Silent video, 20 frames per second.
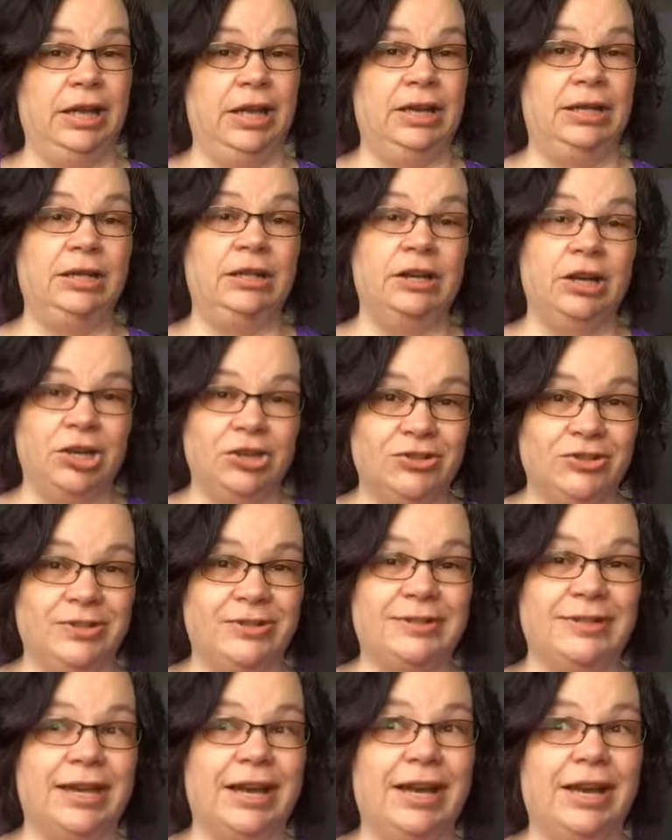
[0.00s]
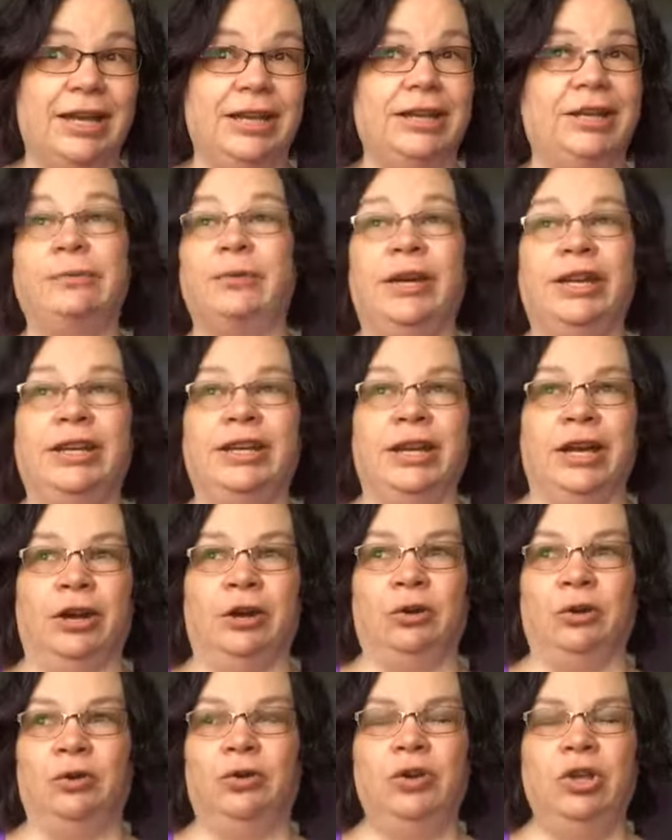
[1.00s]
and in our society right
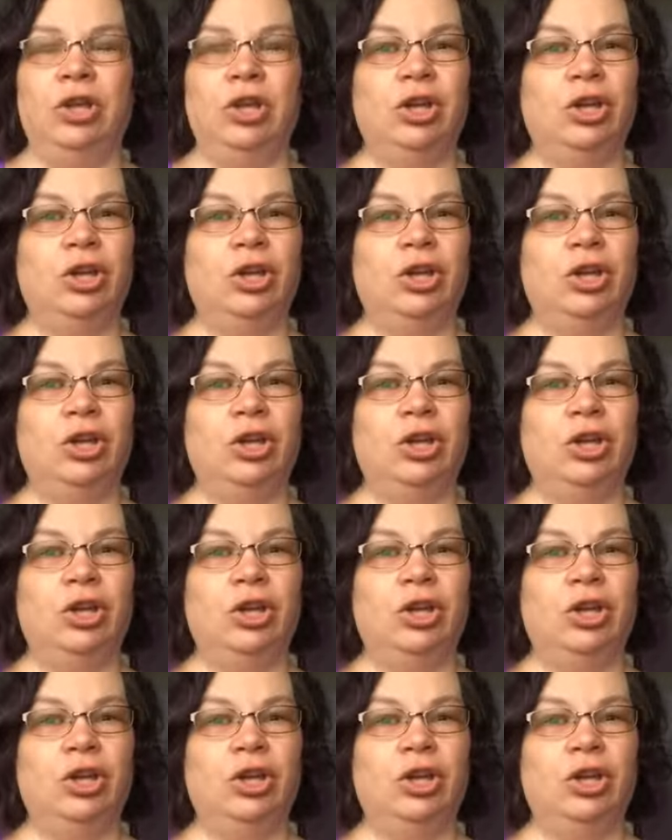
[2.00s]
now,